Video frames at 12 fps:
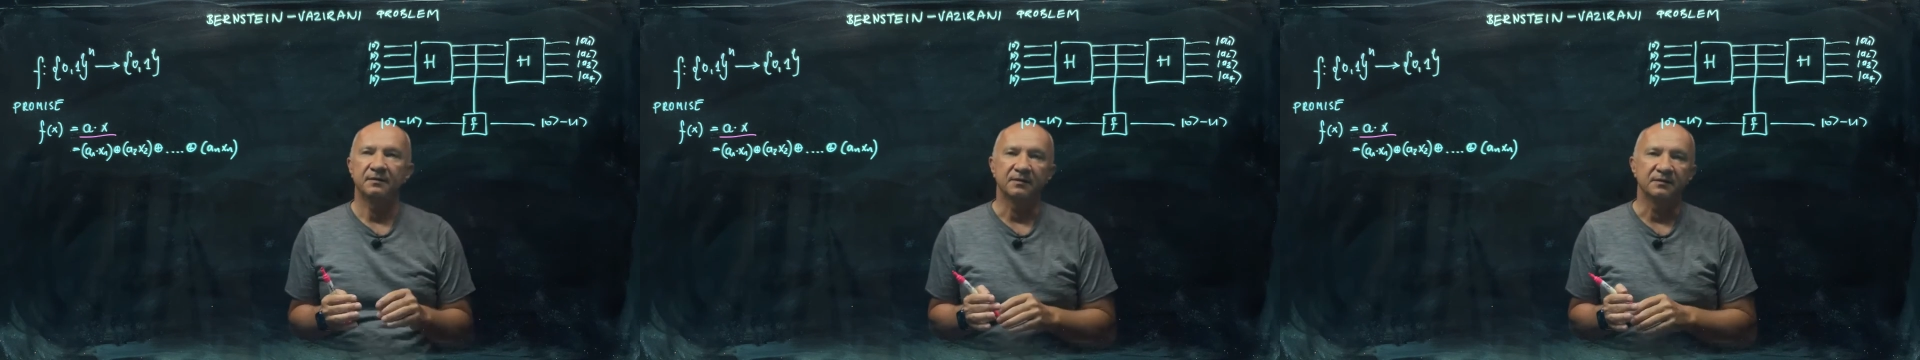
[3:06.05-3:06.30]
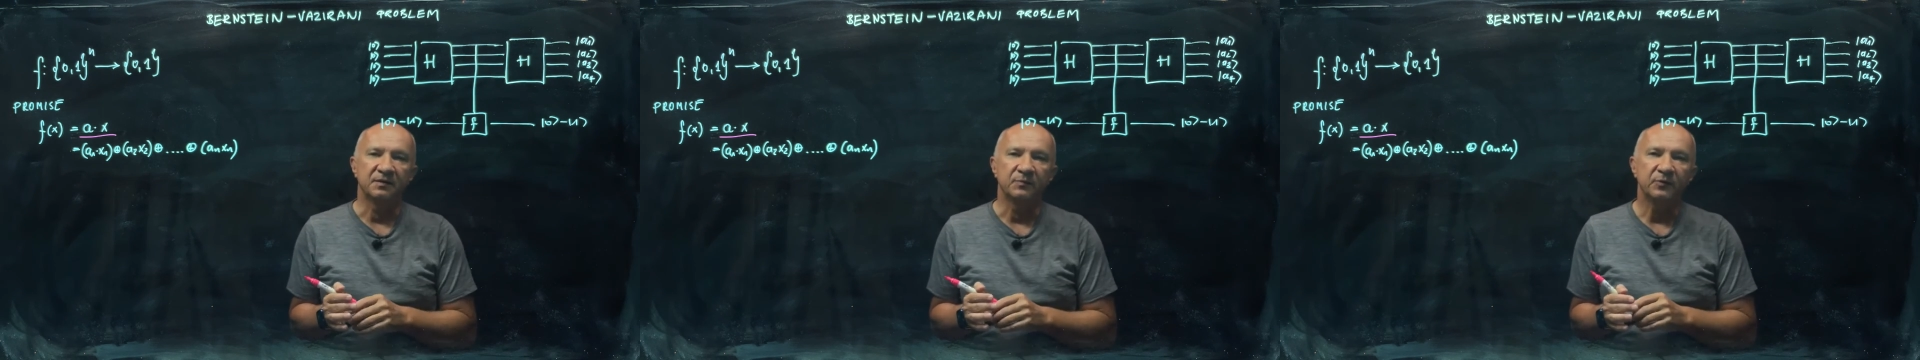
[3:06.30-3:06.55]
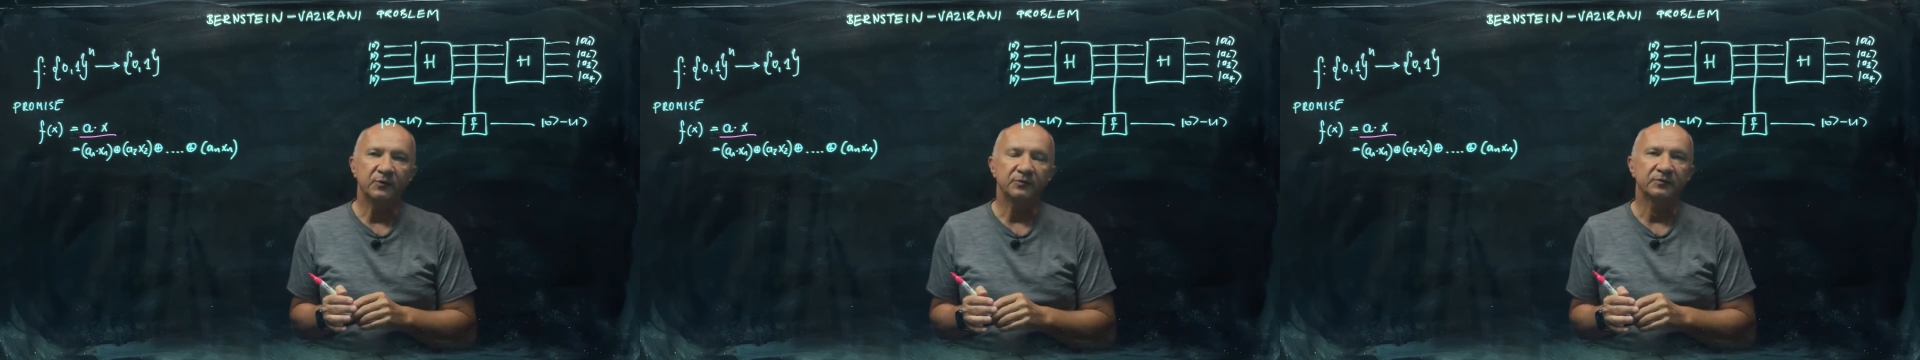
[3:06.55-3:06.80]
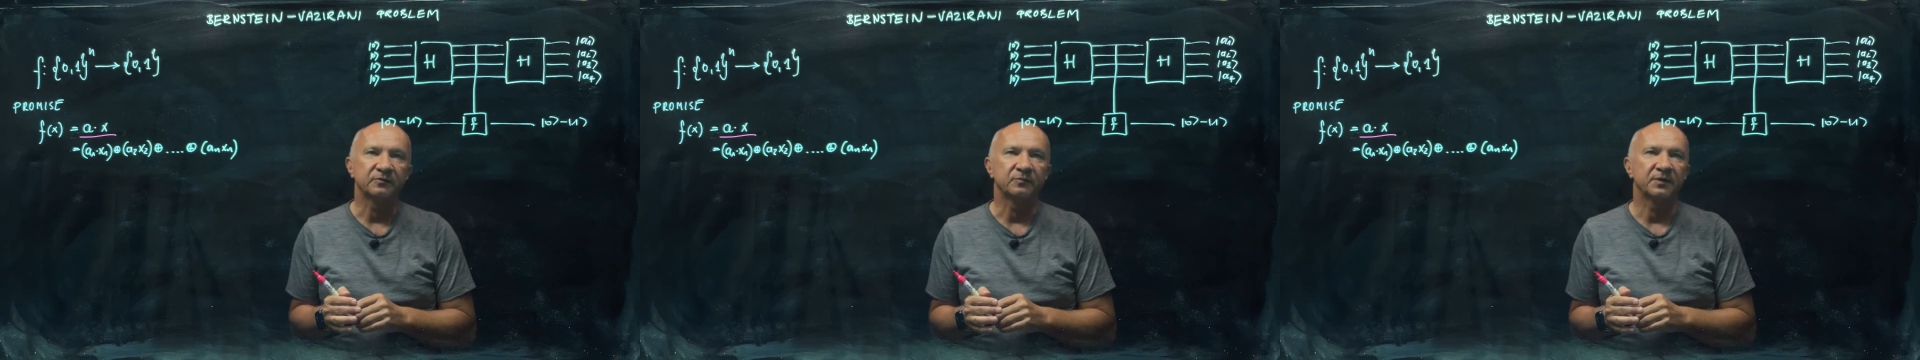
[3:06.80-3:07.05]
is
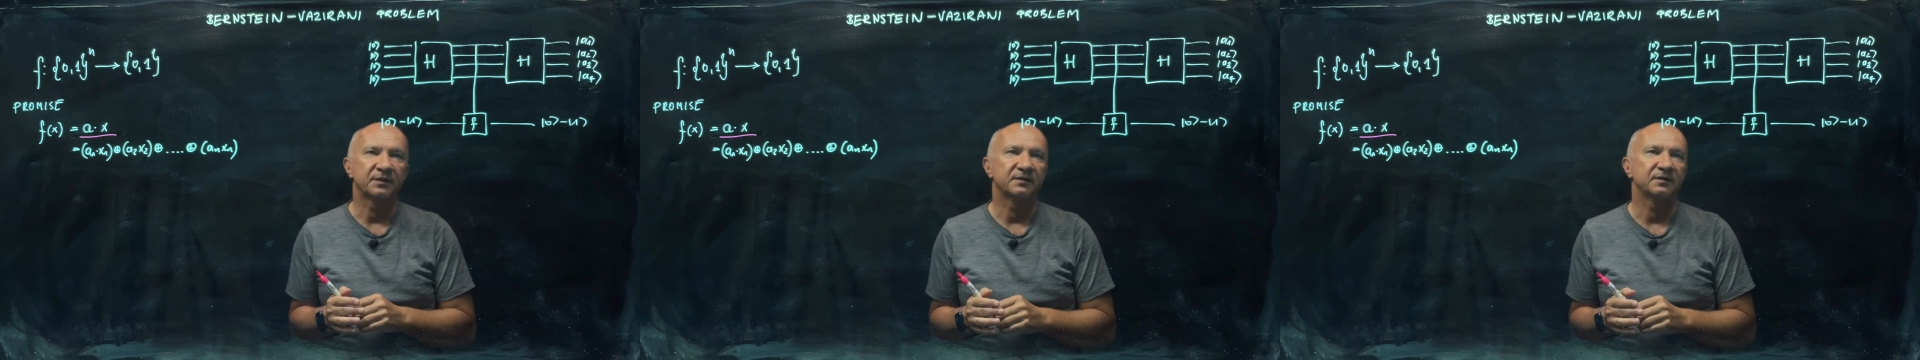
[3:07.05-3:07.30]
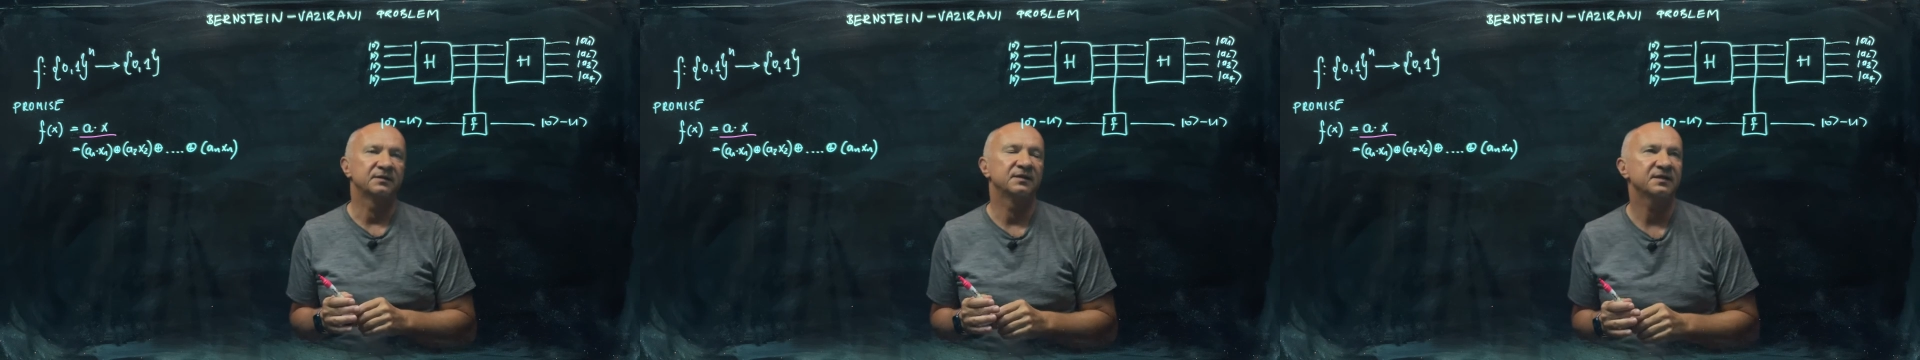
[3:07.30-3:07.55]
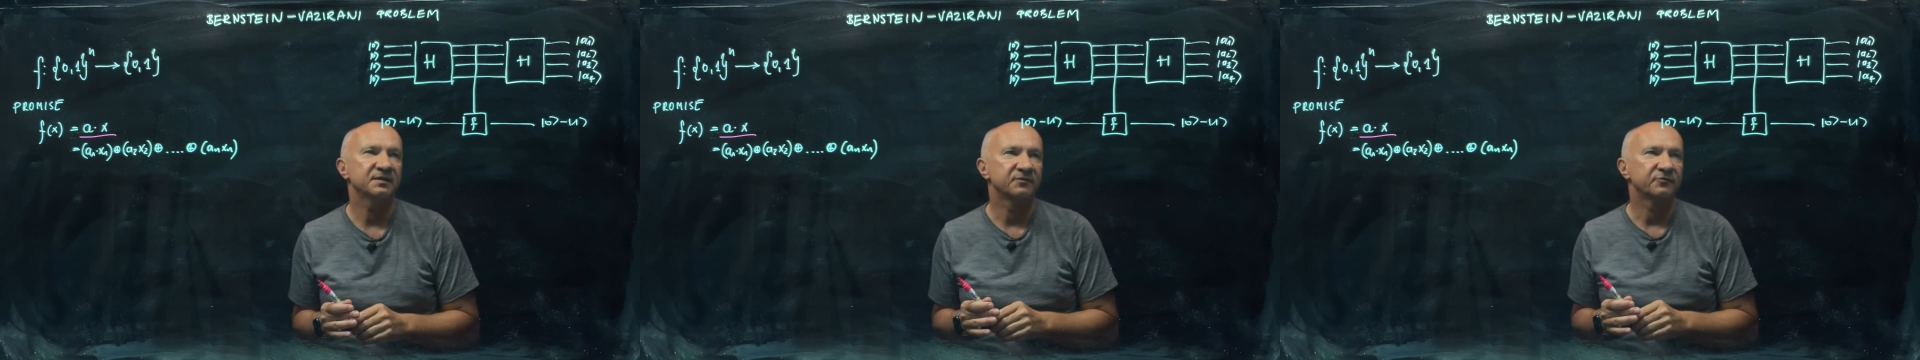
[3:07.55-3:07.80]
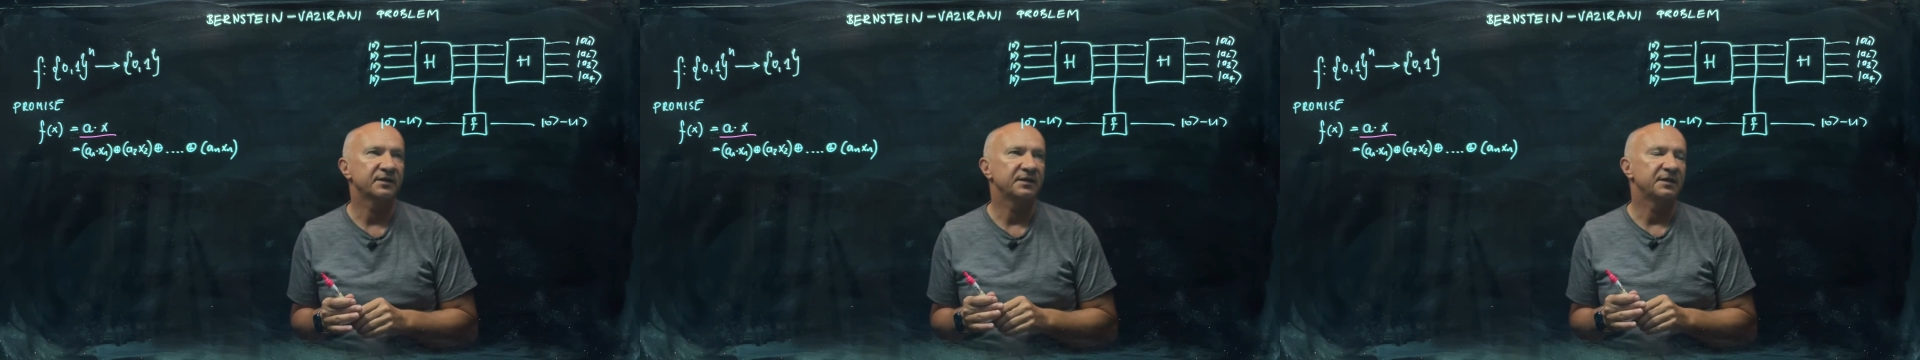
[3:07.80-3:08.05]
important, but it doesn't
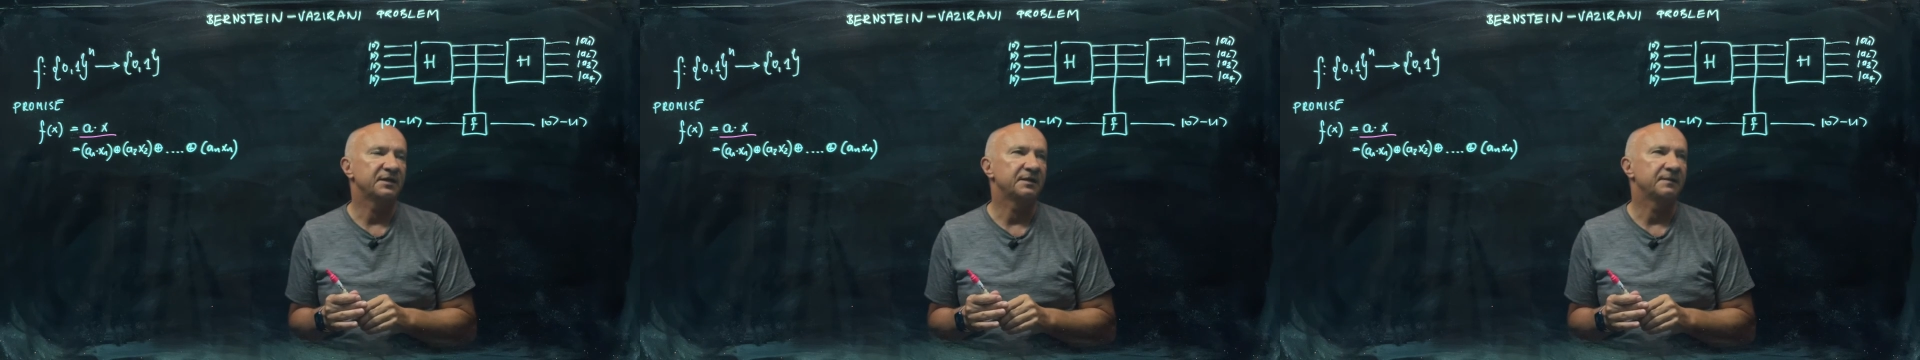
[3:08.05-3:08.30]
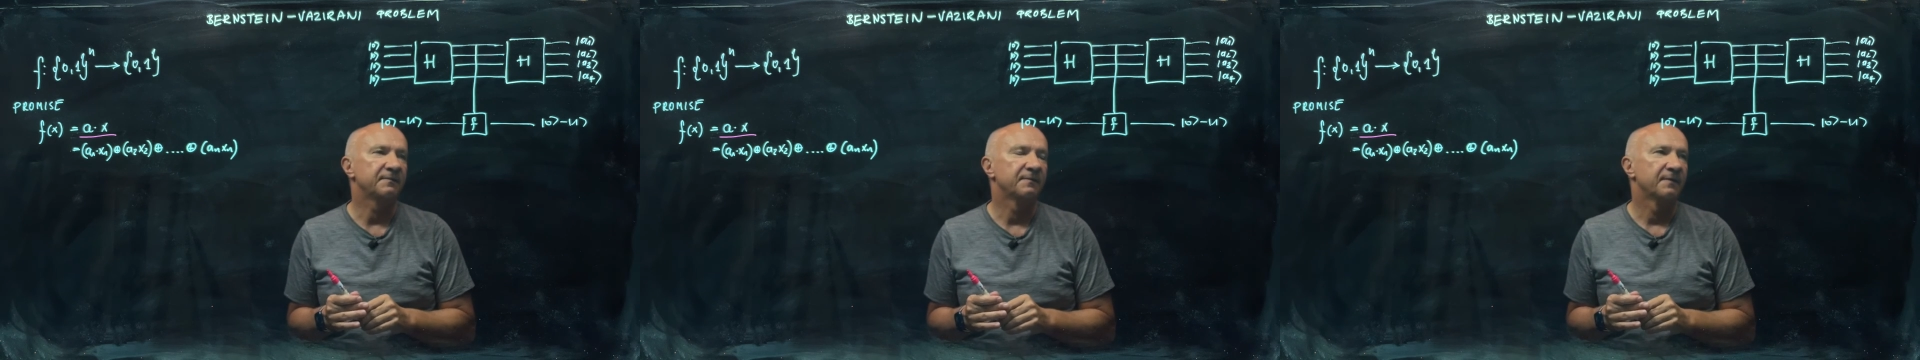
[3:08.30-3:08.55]
really